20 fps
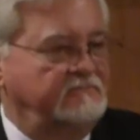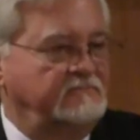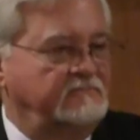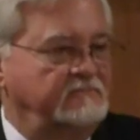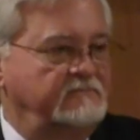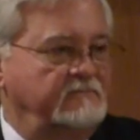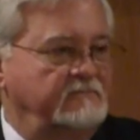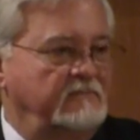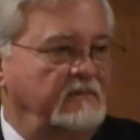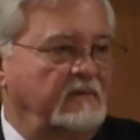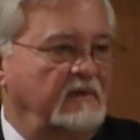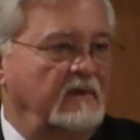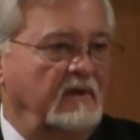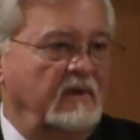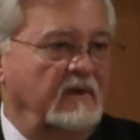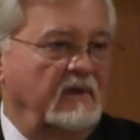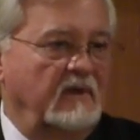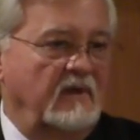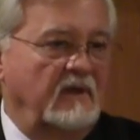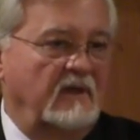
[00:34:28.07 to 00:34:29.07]

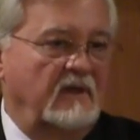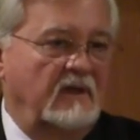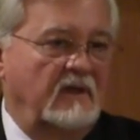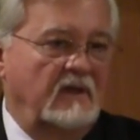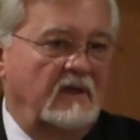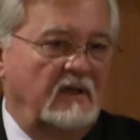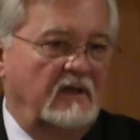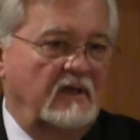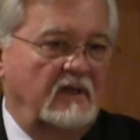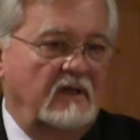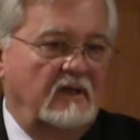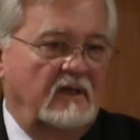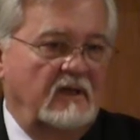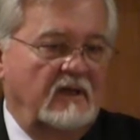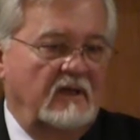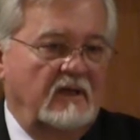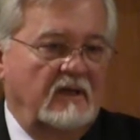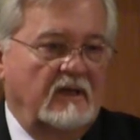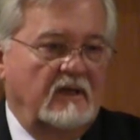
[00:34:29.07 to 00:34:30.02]
[no speech]